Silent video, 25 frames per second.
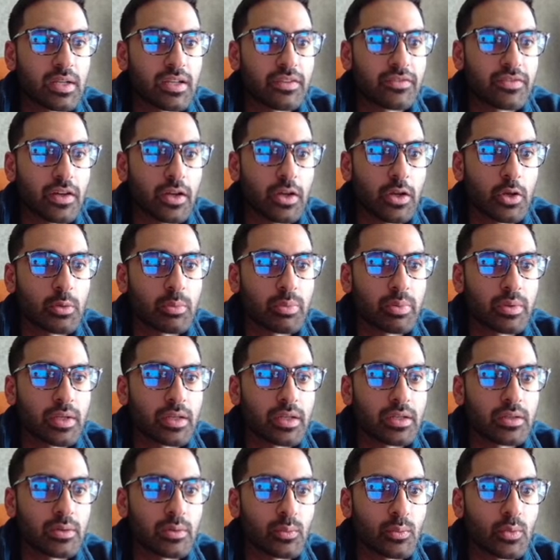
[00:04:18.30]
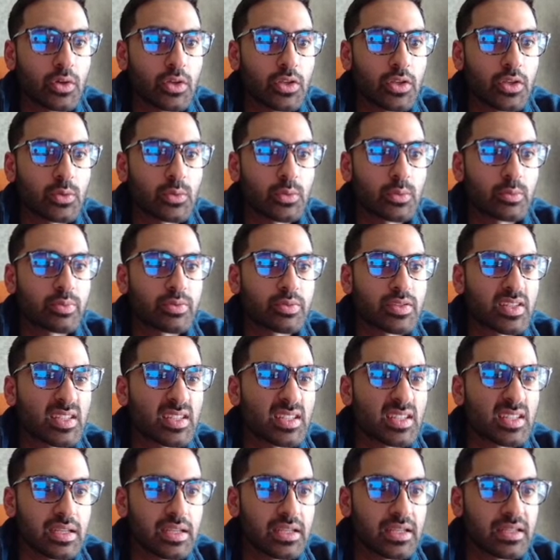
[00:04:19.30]
if I open it, what you'll
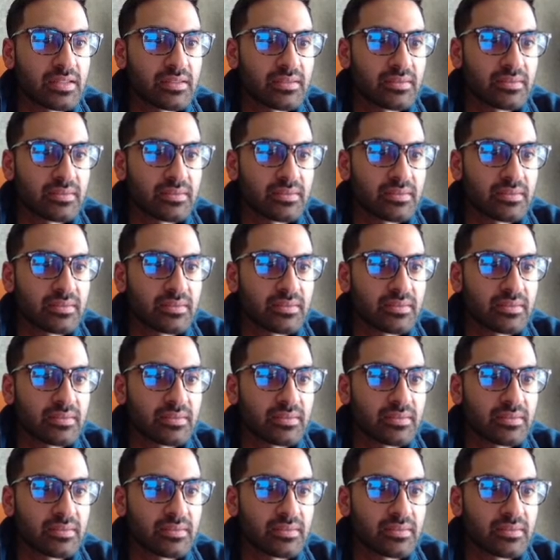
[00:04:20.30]
see